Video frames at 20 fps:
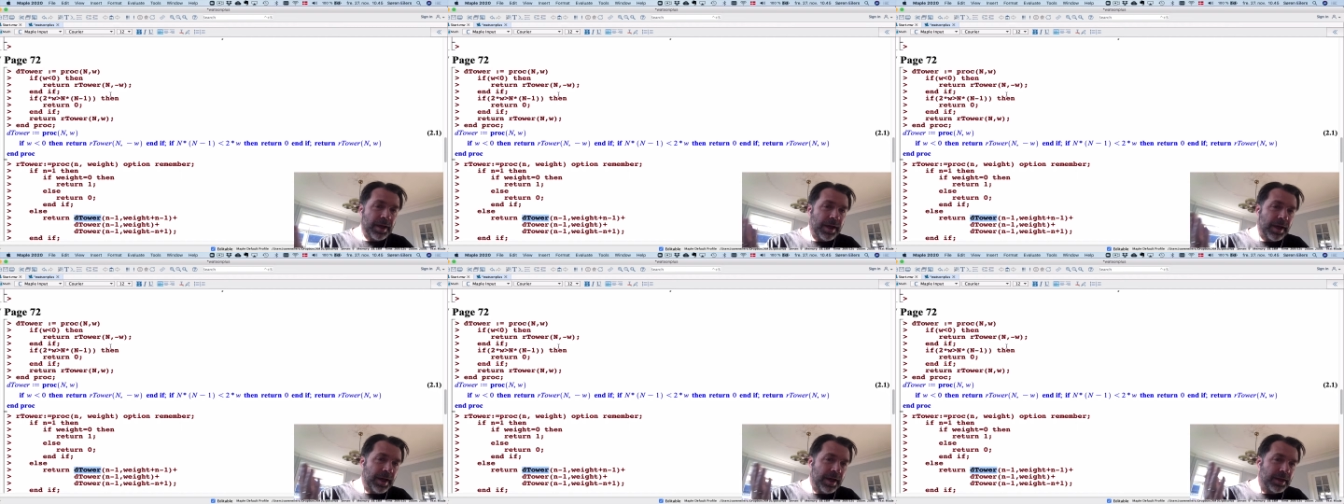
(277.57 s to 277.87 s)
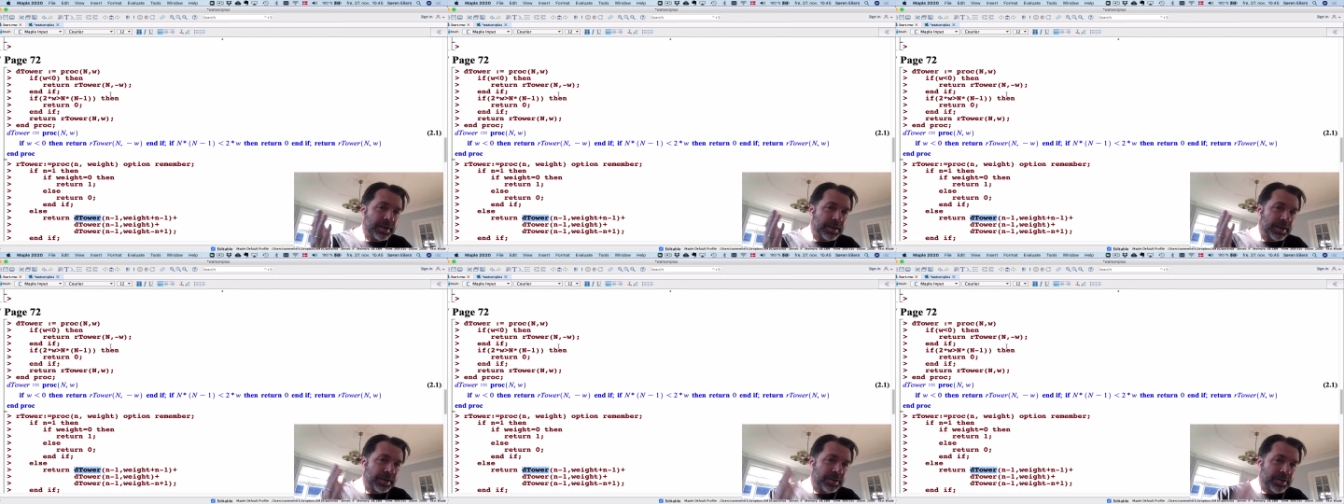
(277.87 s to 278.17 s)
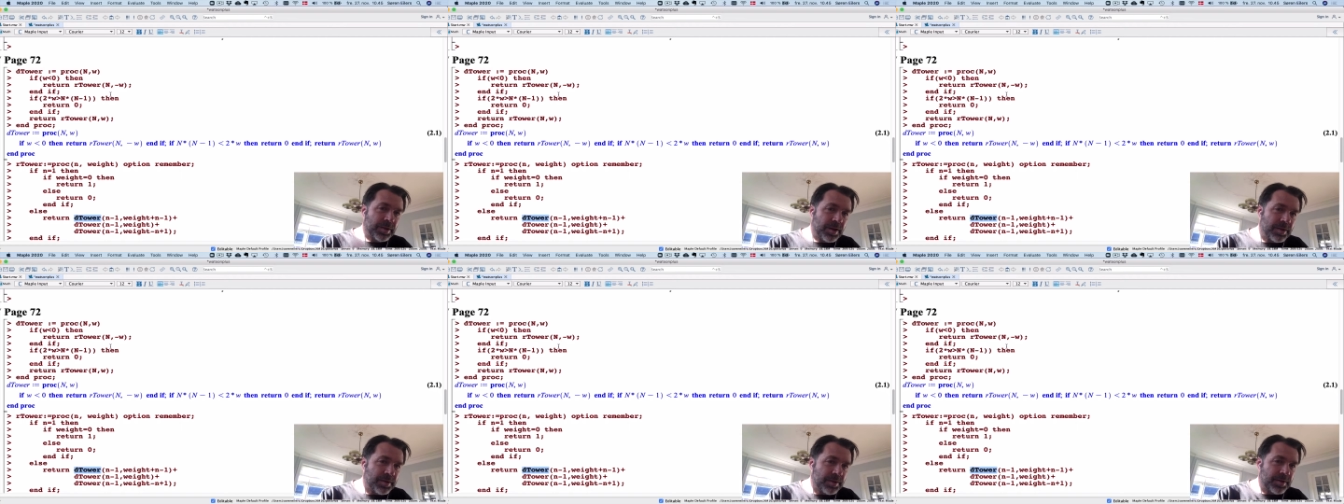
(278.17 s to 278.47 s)
And
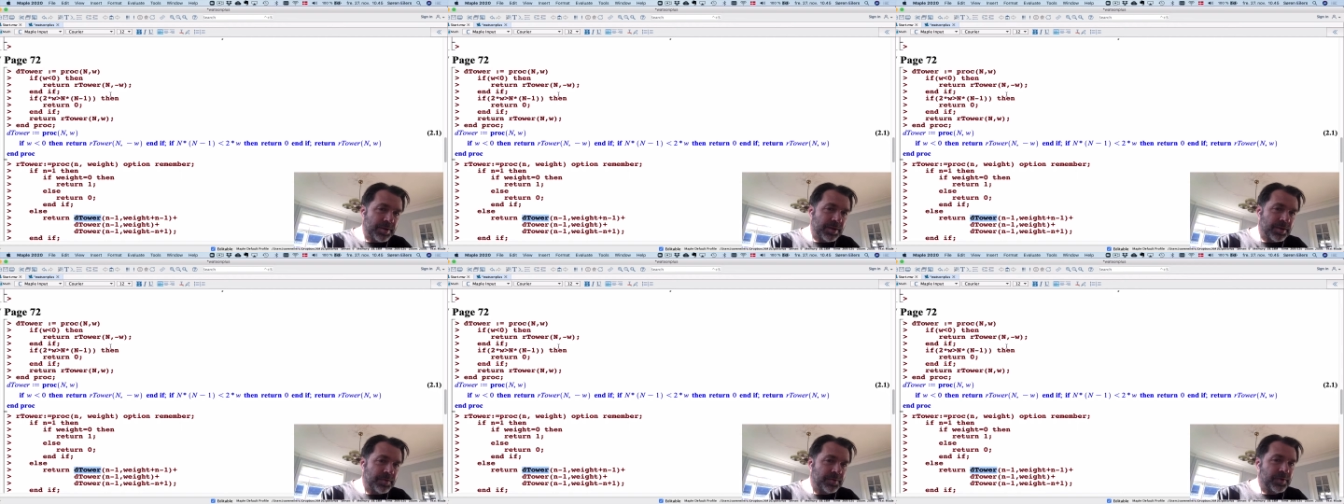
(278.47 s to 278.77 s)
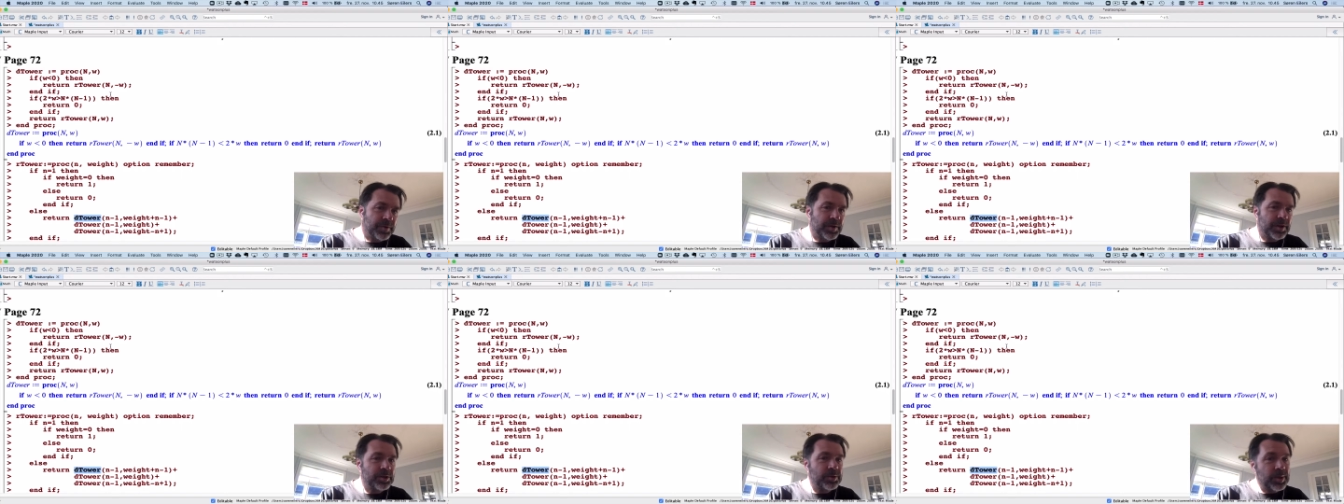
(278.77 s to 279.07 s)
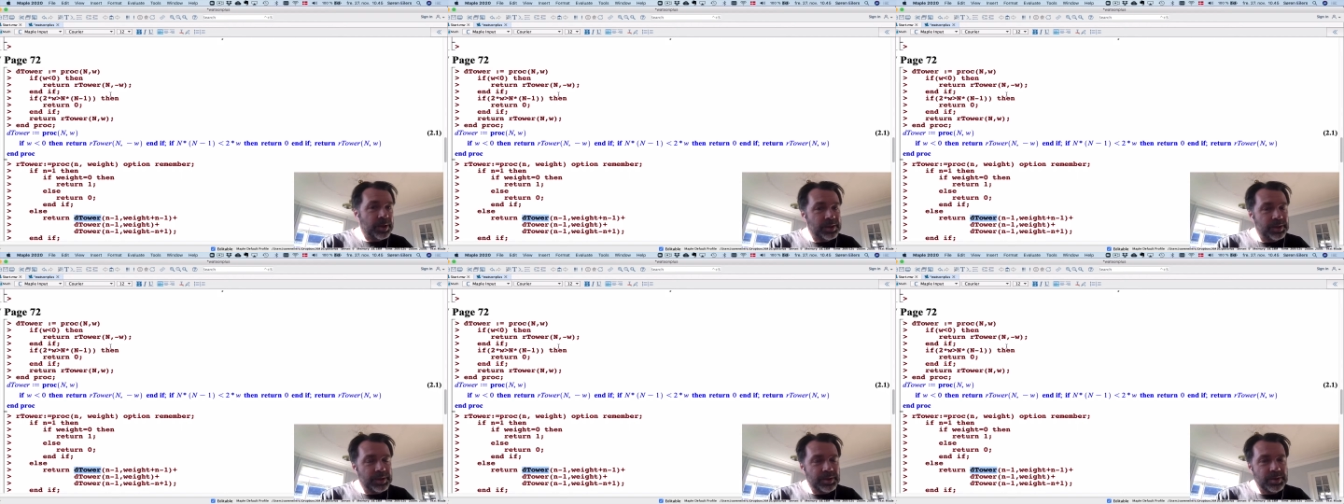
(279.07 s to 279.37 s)
it does this very
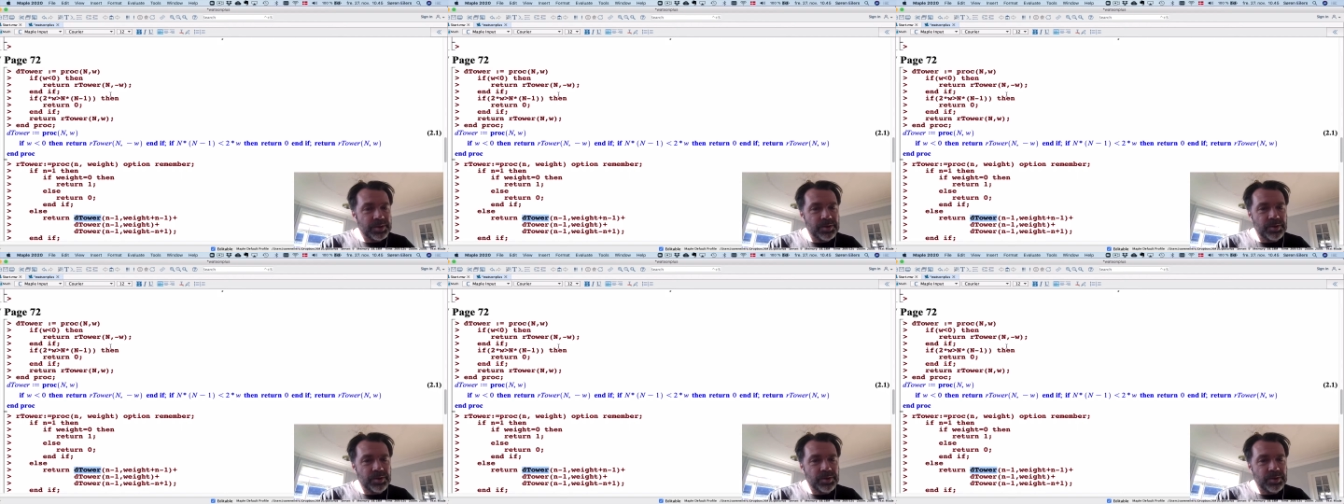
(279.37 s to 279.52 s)
quickly,